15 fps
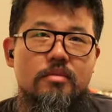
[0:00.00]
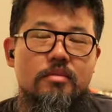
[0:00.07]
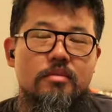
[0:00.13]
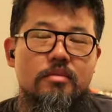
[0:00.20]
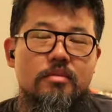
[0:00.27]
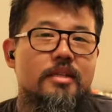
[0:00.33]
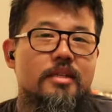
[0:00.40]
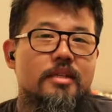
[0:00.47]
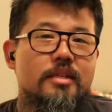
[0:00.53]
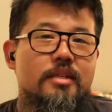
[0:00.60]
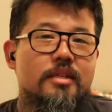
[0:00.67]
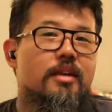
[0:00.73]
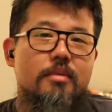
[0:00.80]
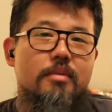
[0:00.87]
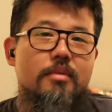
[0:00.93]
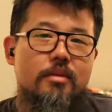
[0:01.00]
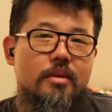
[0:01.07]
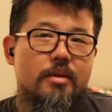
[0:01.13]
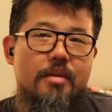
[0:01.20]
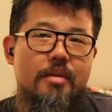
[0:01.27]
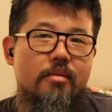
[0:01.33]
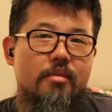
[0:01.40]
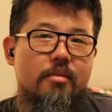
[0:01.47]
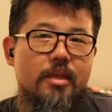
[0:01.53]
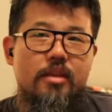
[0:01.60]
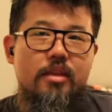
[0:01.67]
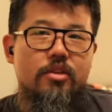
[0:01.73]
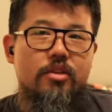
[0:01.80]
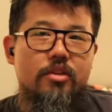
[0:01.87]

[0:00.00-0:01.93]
toughen up a little bit. Maybe